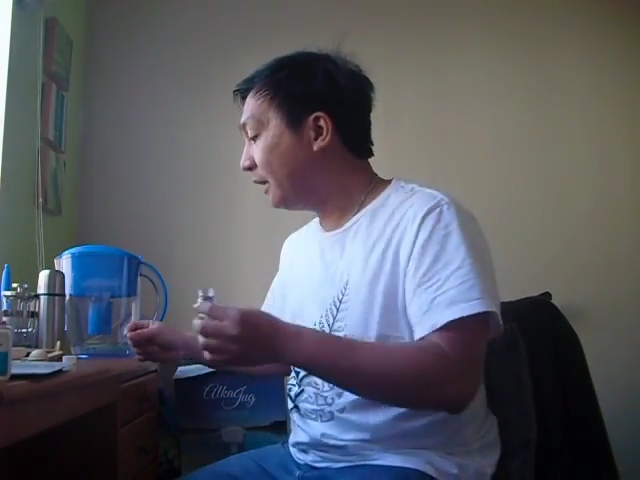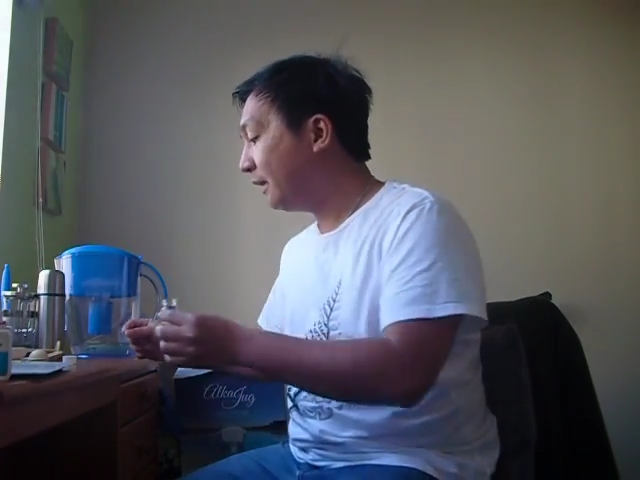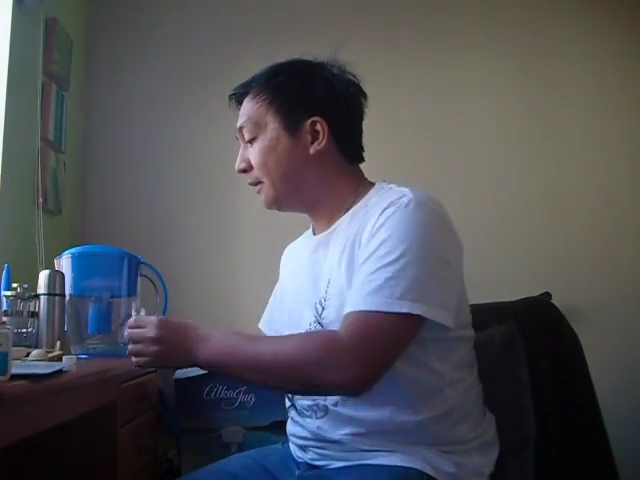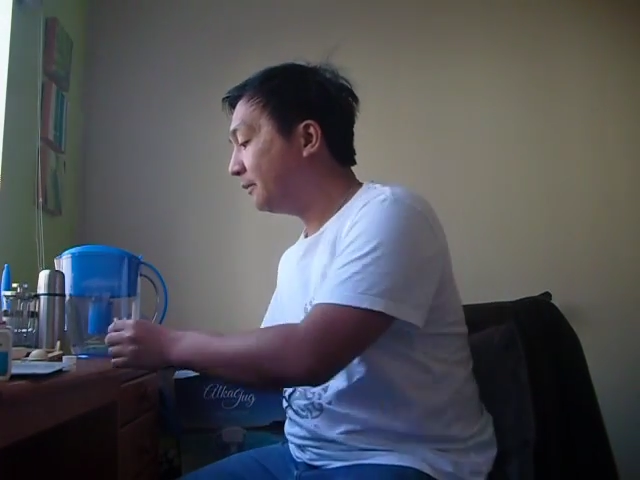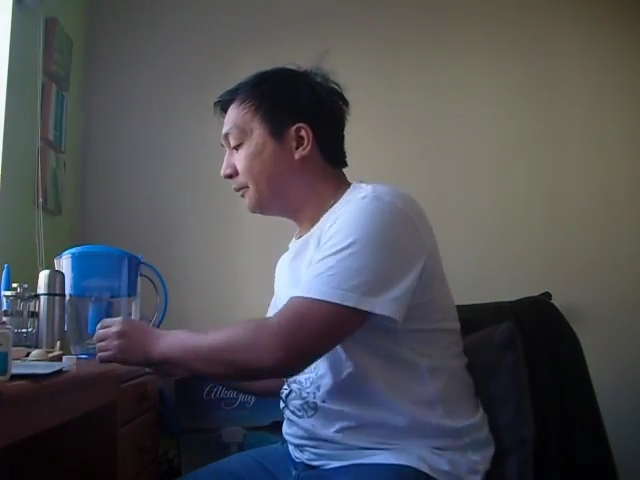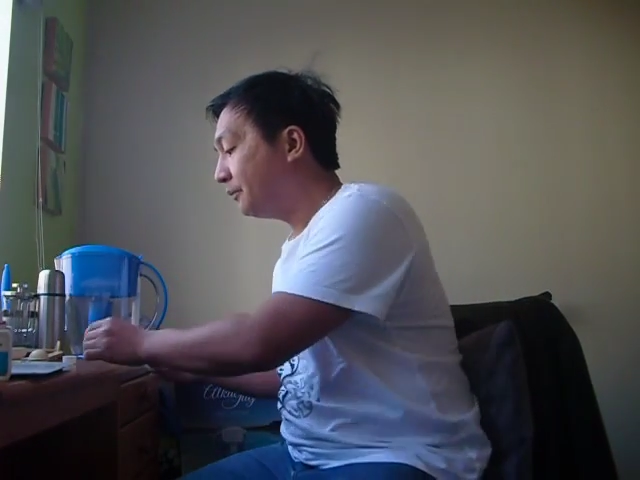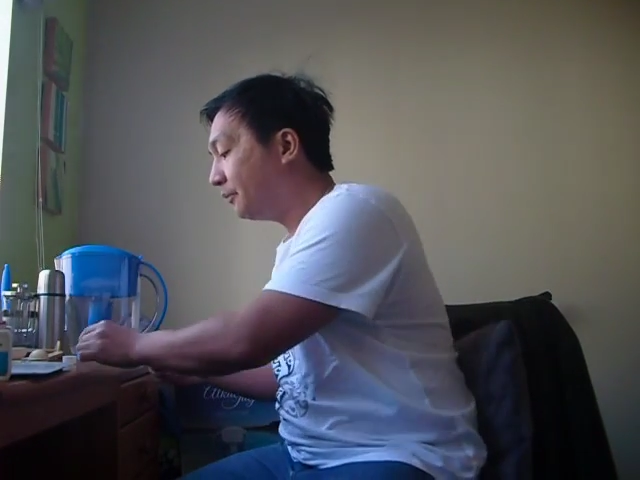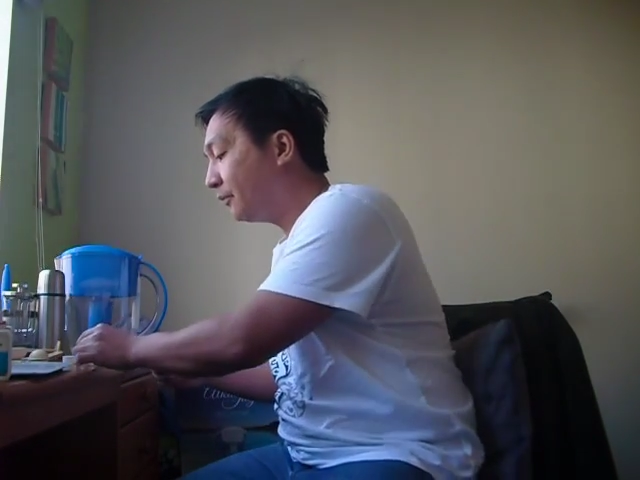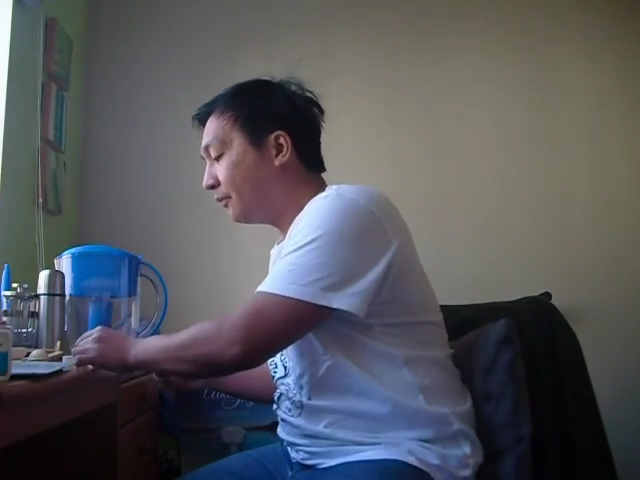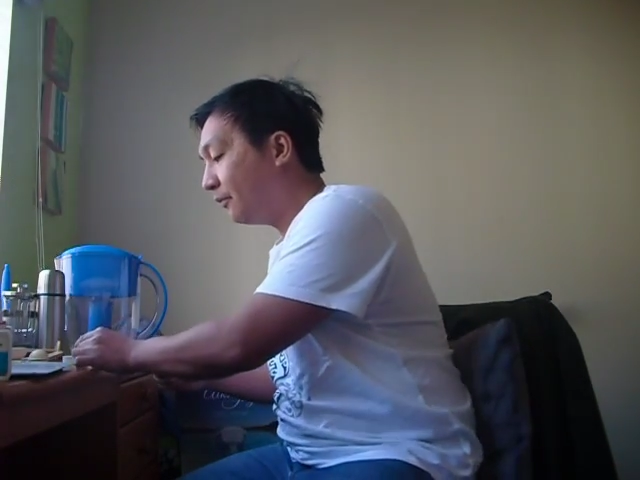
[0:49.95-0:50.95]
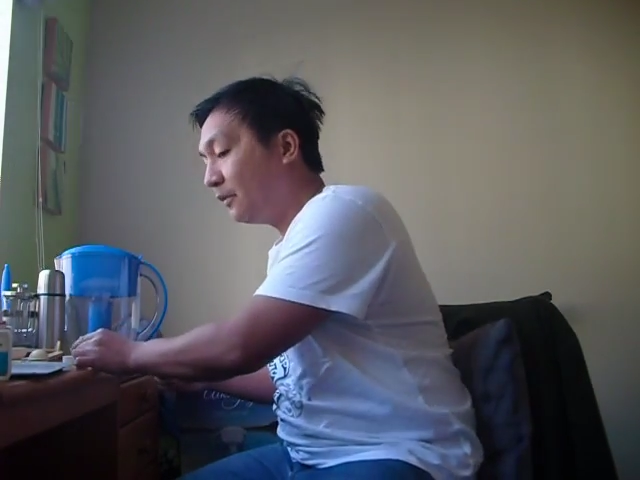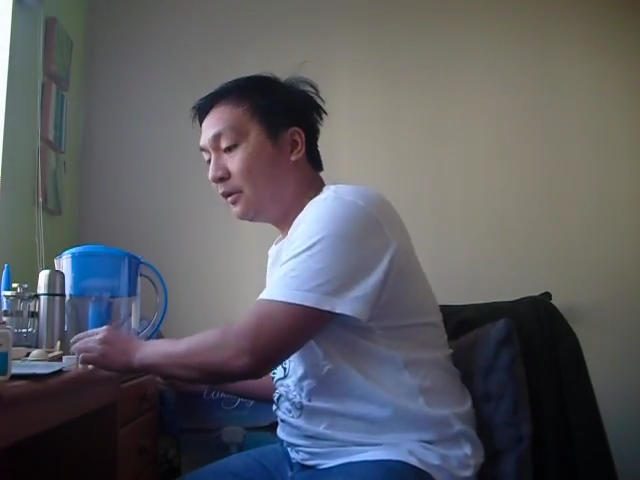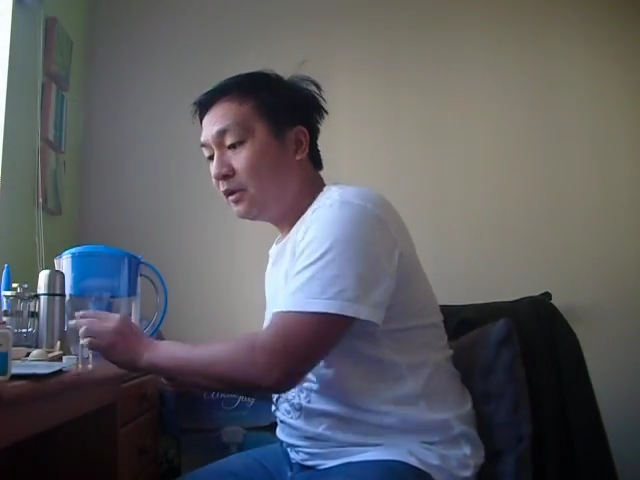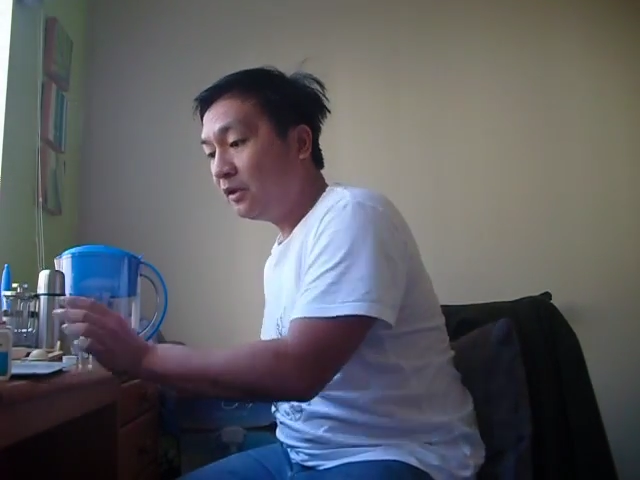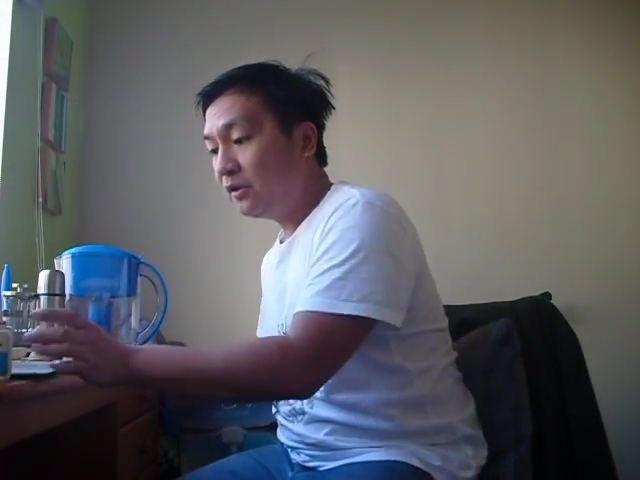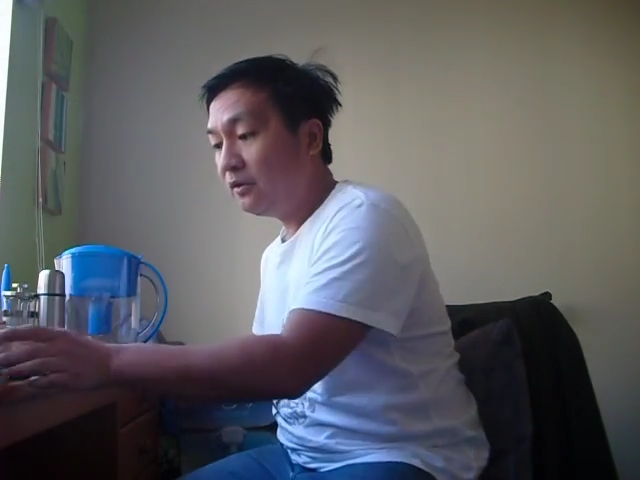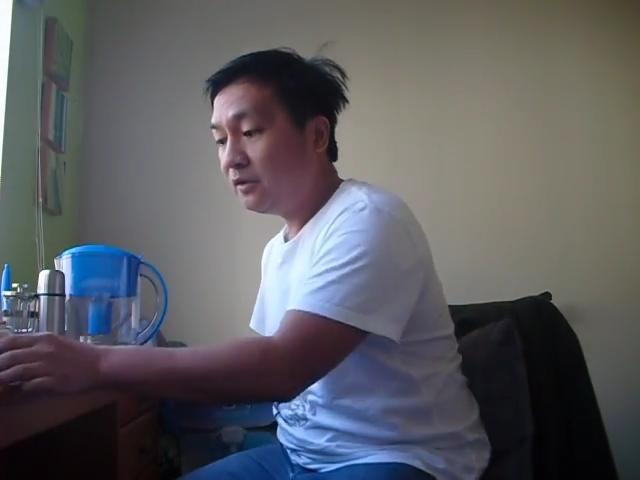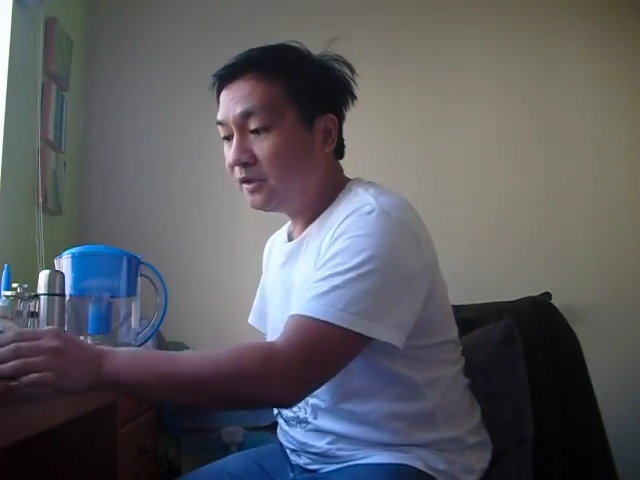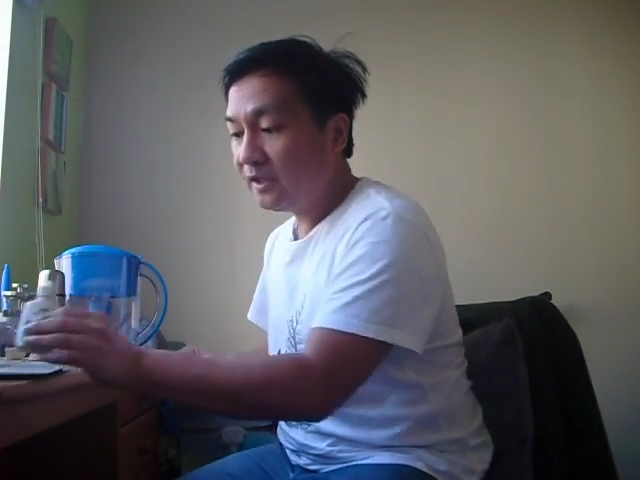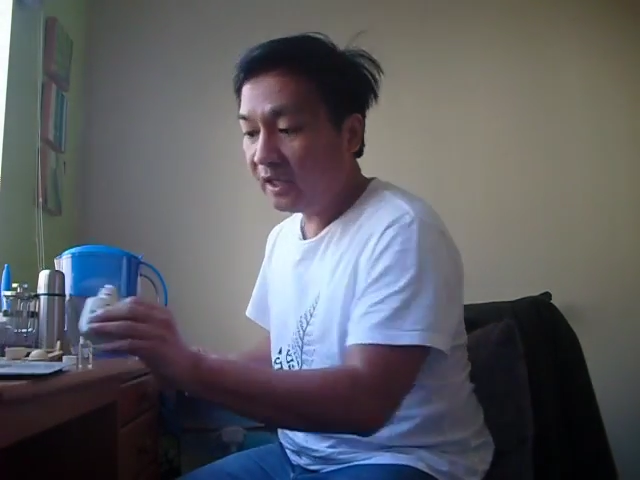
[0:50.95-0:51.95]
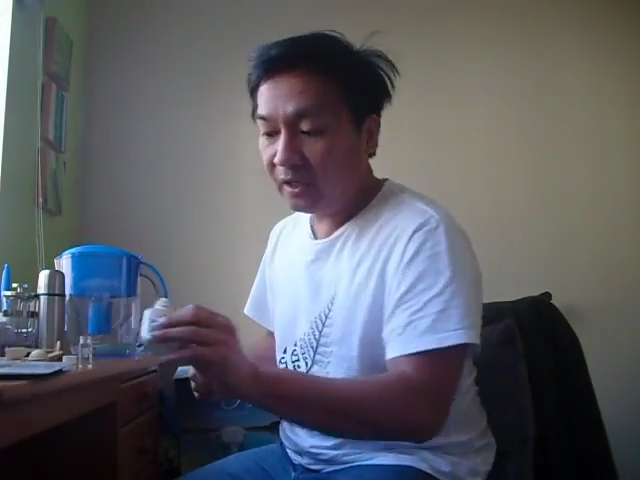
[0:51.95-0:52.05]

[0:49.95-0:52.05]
Then using